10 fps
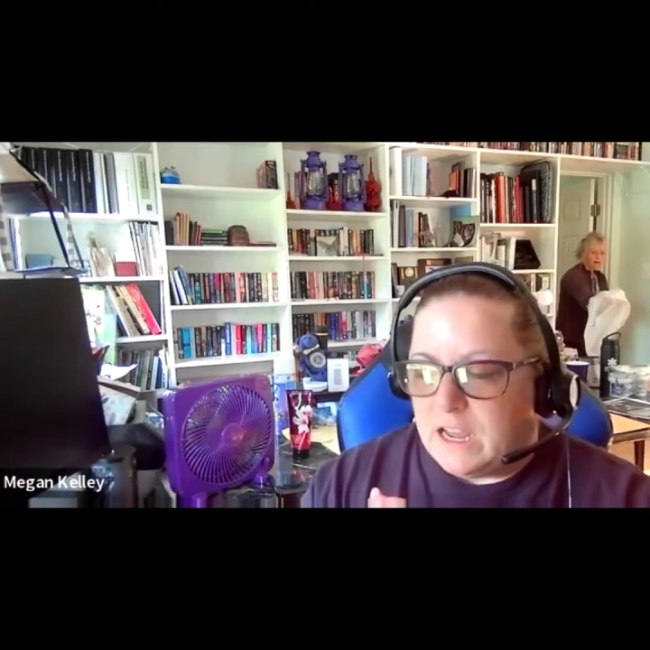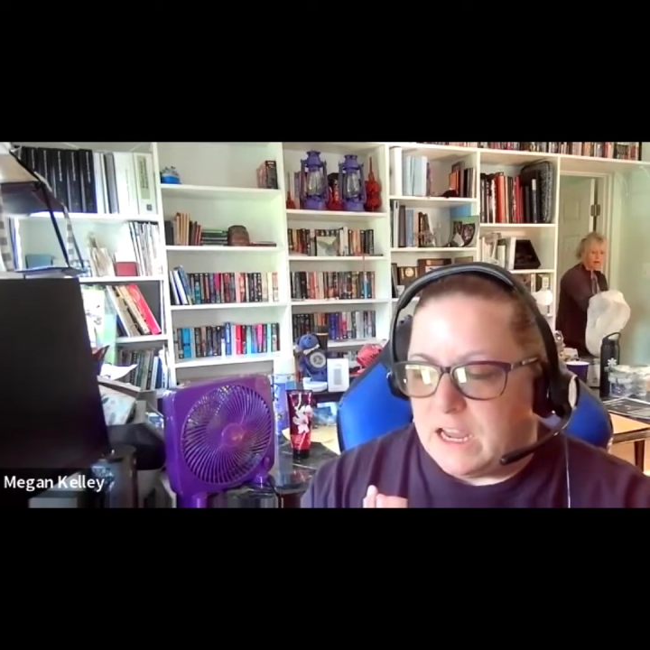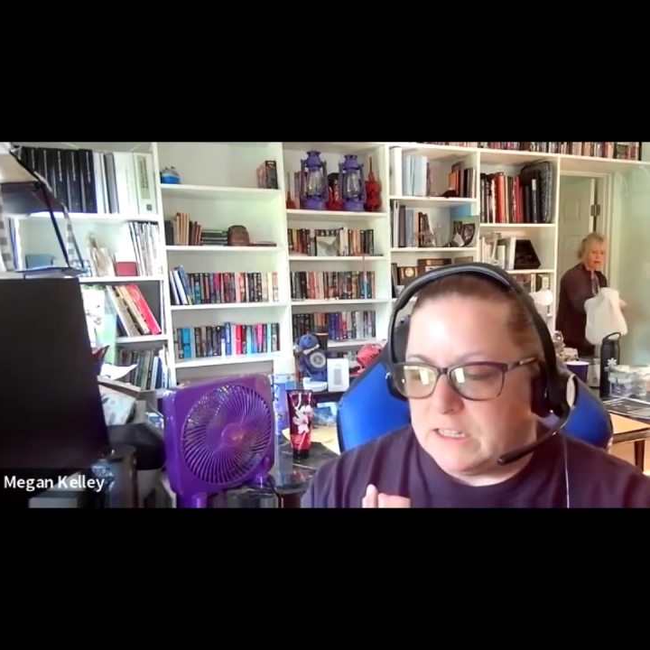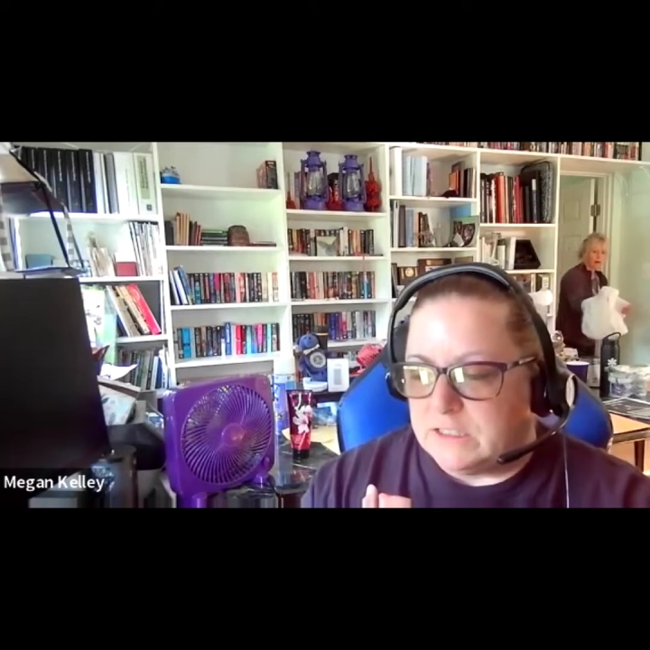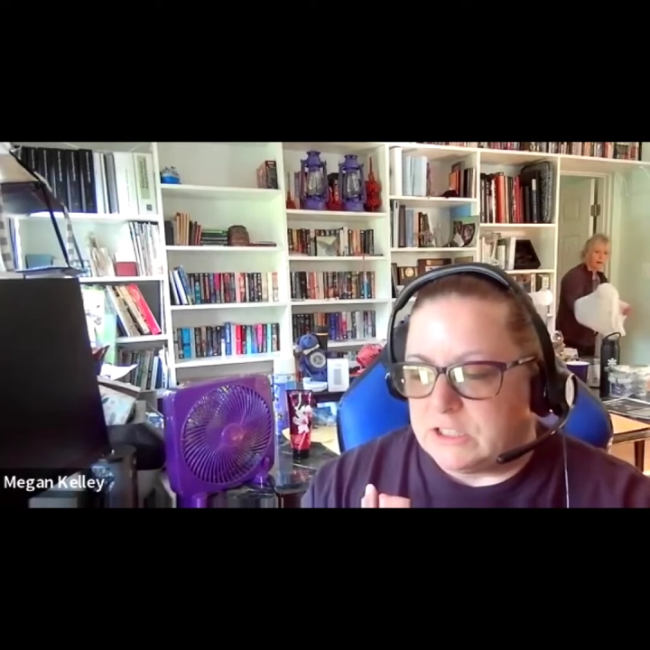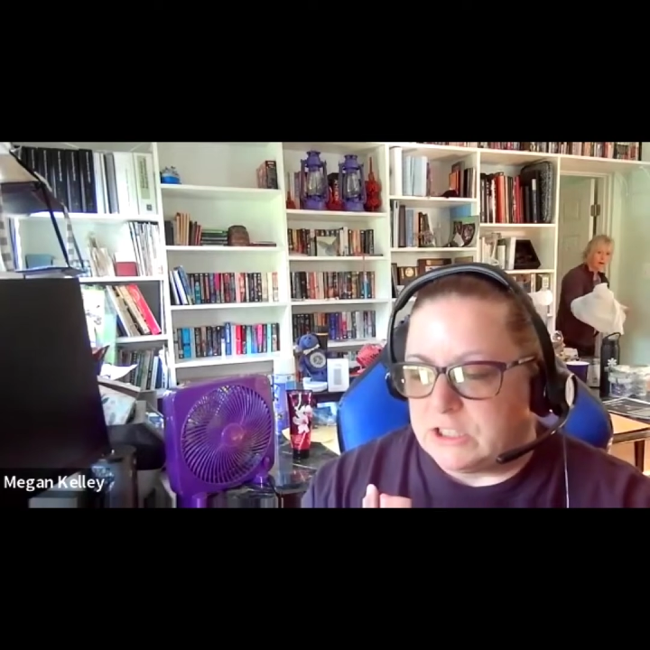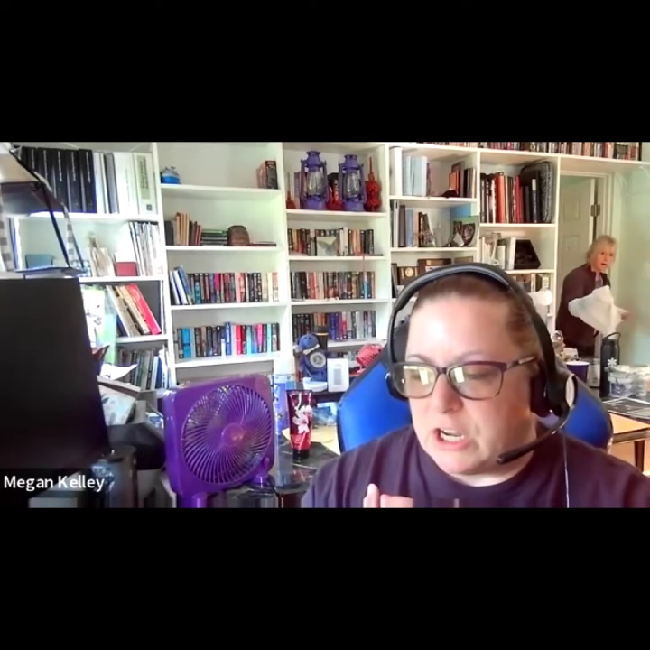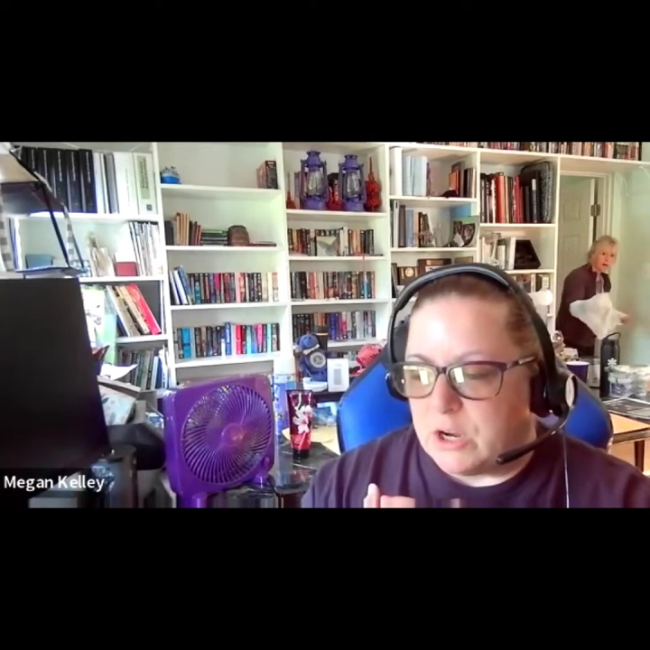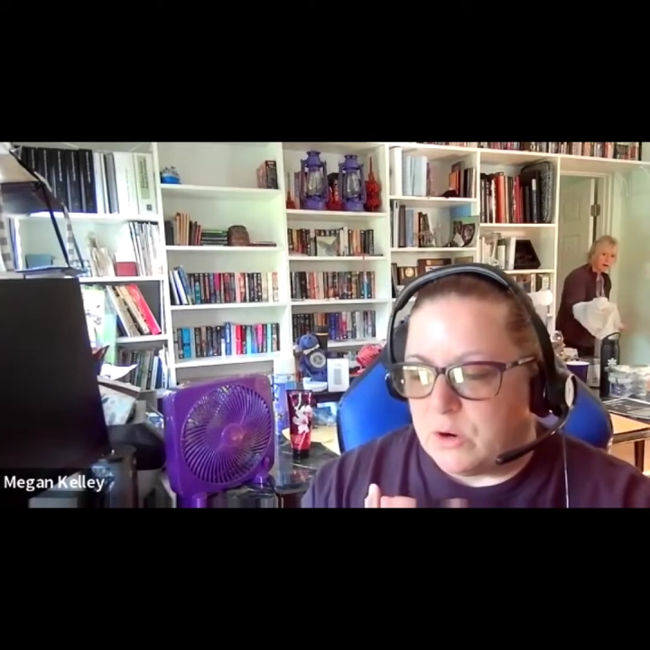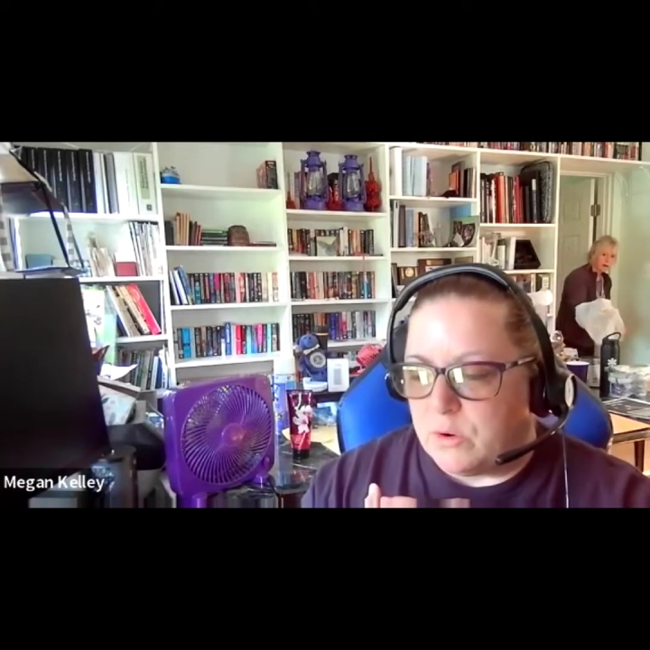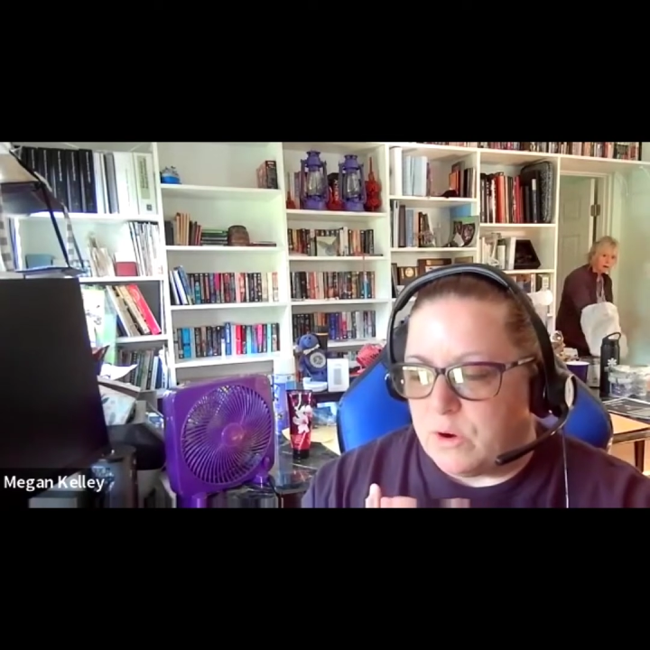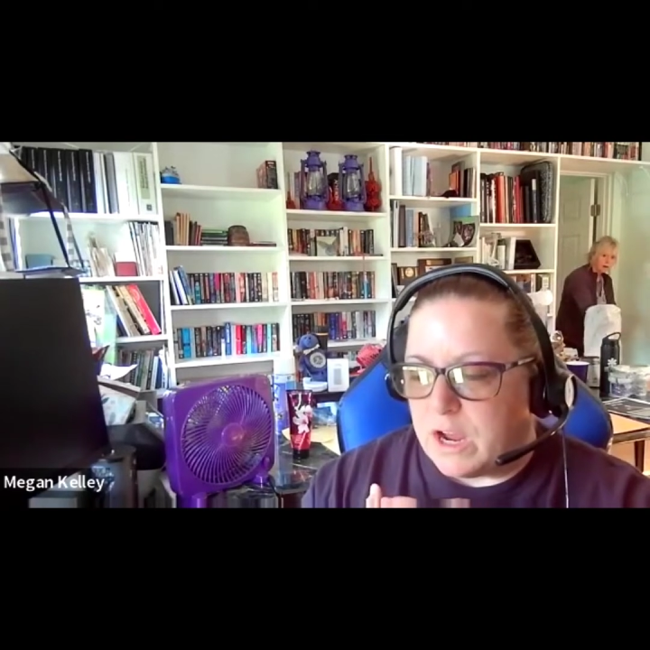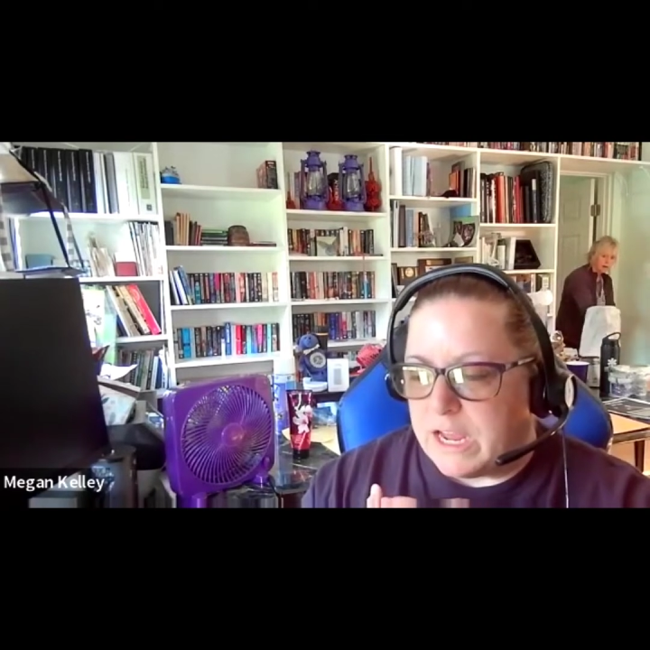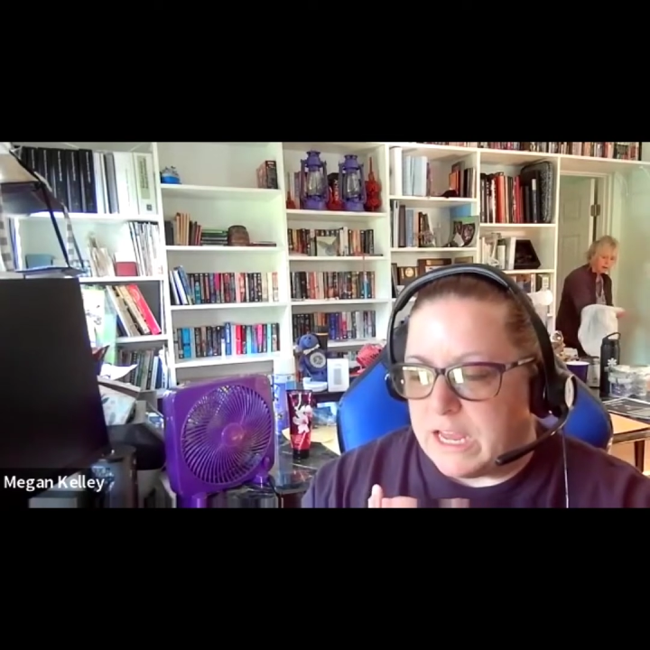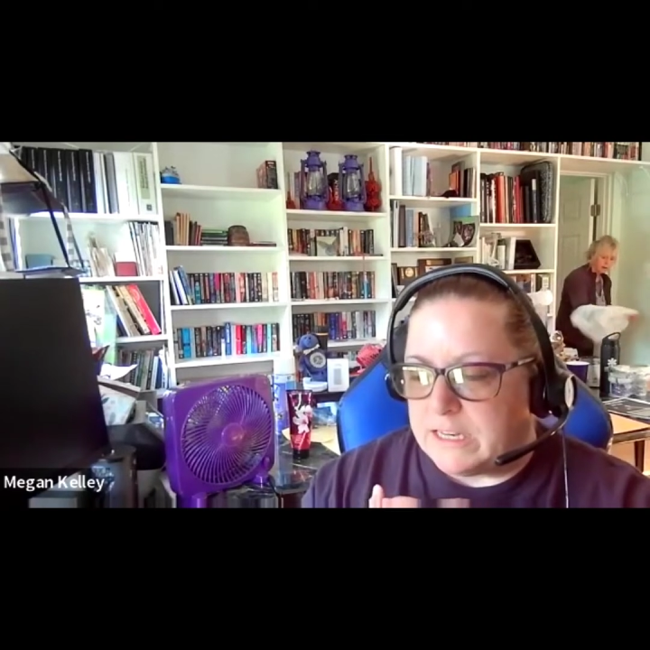And so
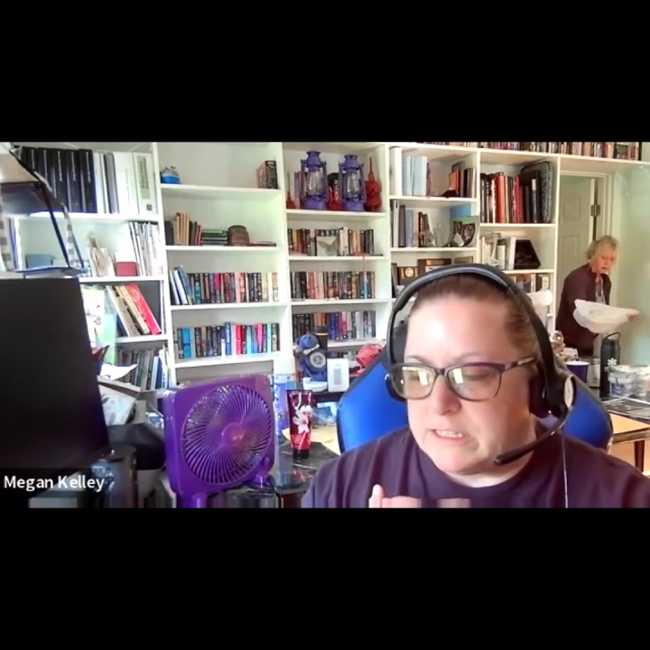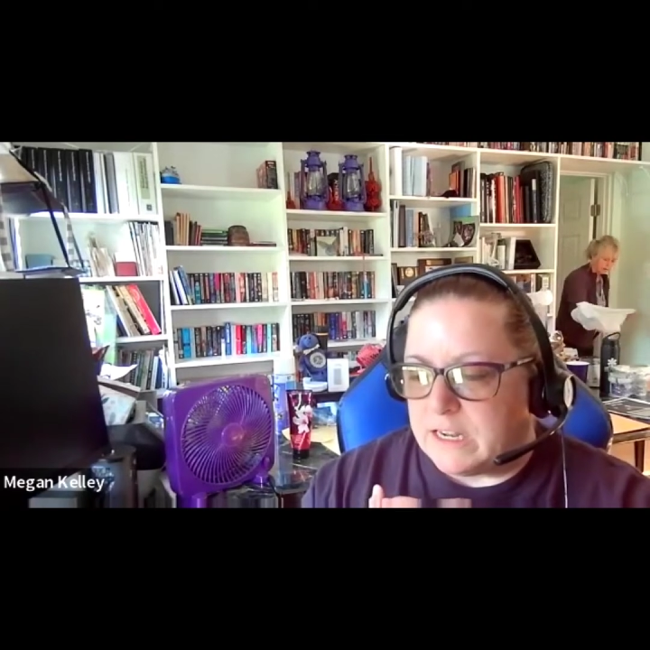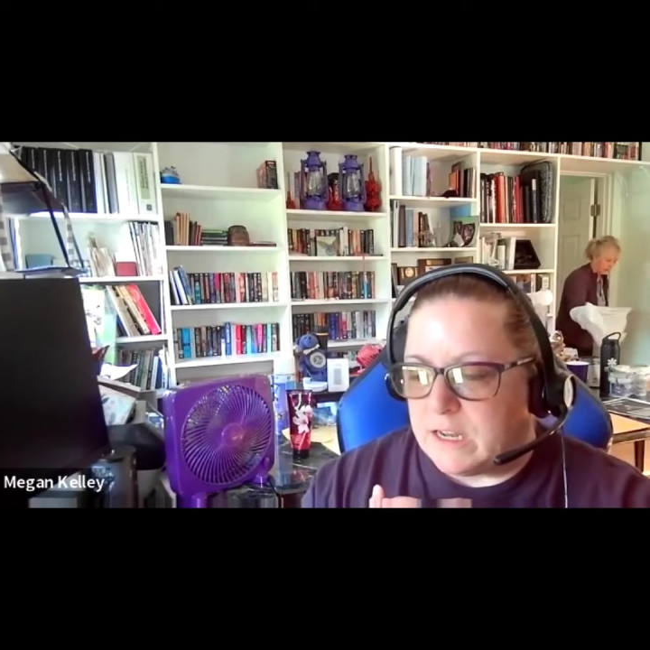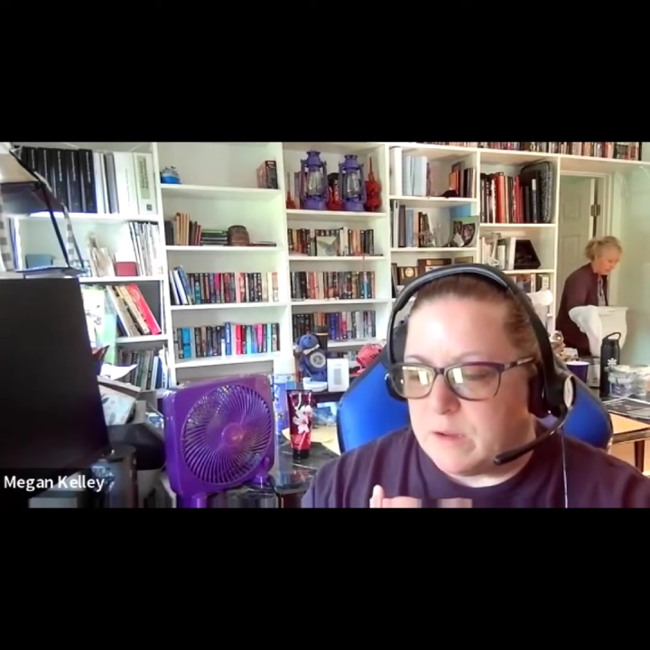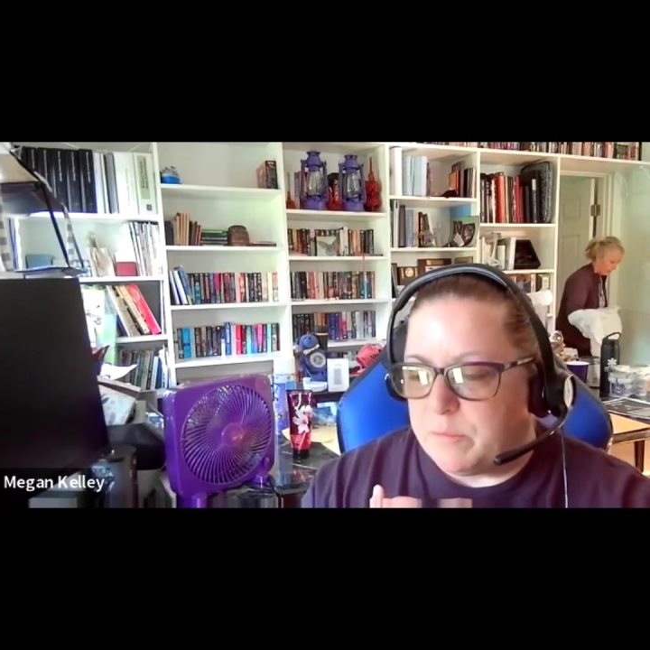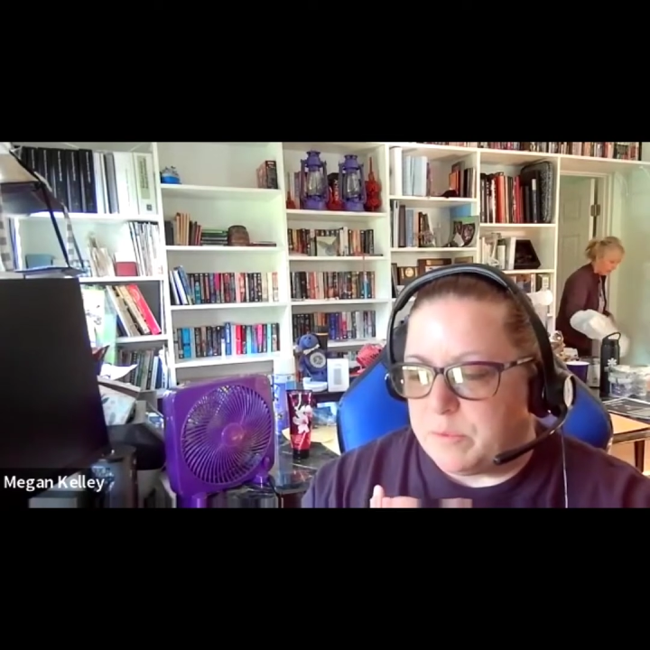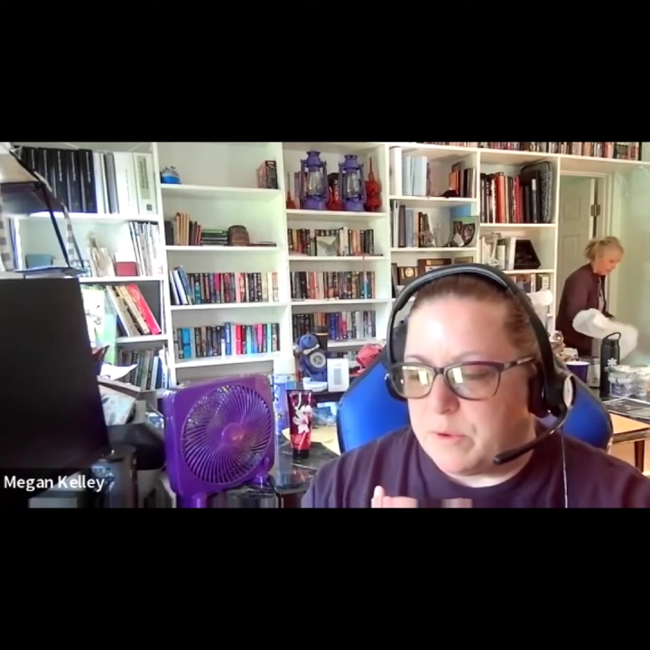I ended up